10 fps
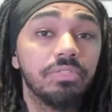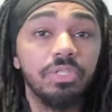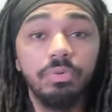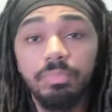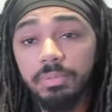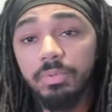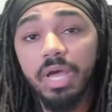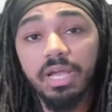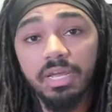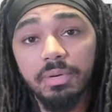So people
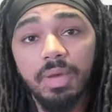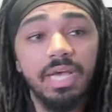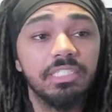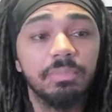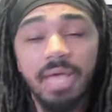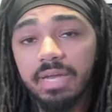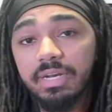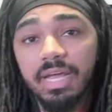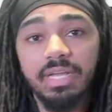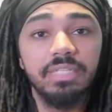kind of asking me, how
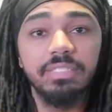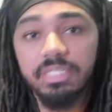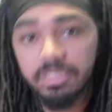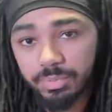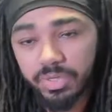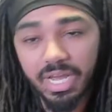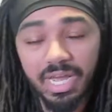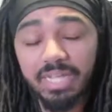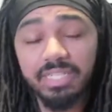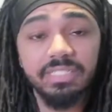did I get to this point and how
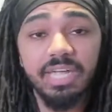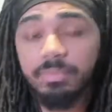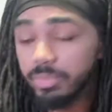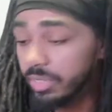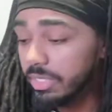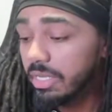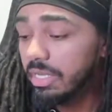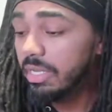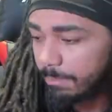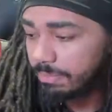I get to that point,
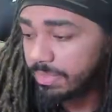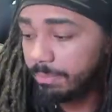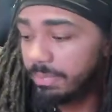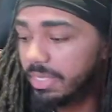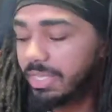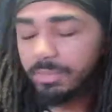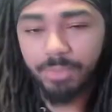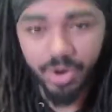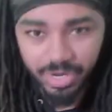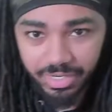the million
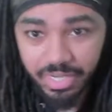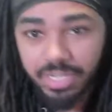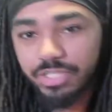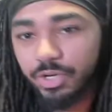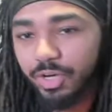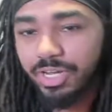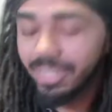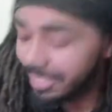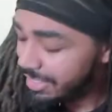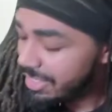mark.
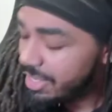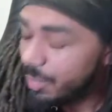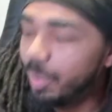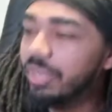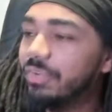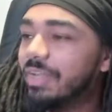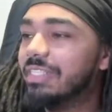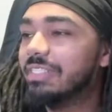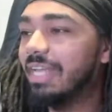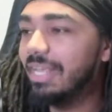So one of the
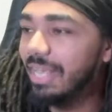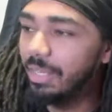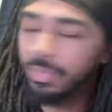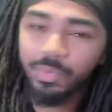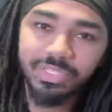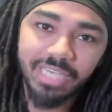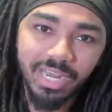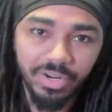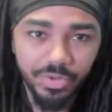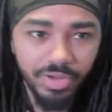reasons that came through the
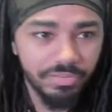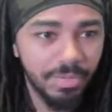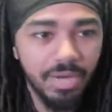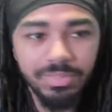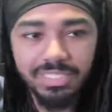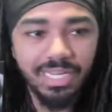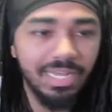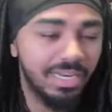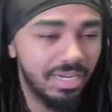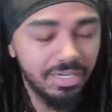title, I know everybody was
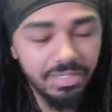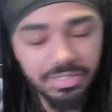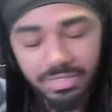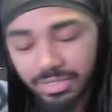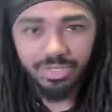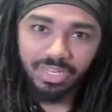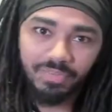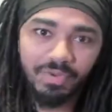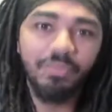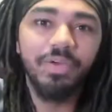saying, oh, you know,
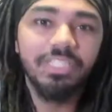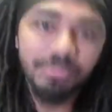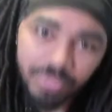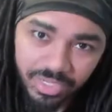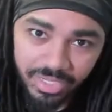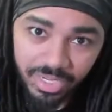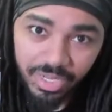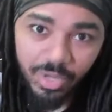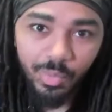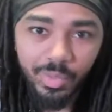if I read this book,
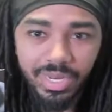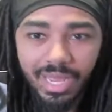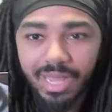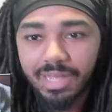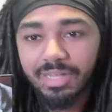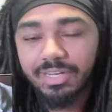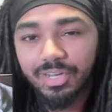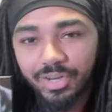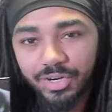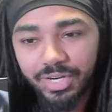will I
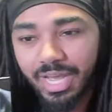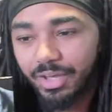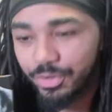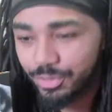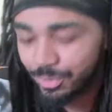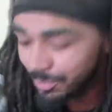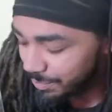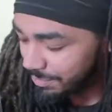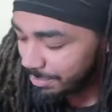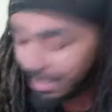learn how to
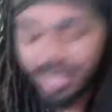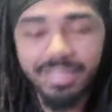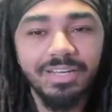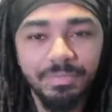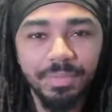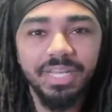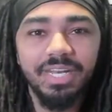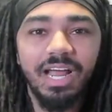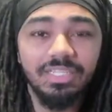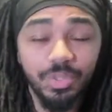make $1 million,
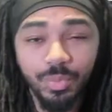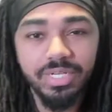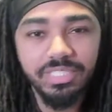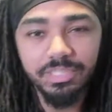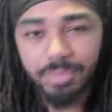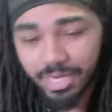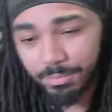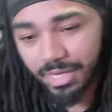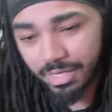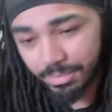or will it teach me how to
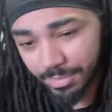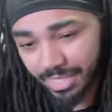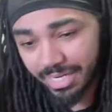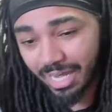make $1 million?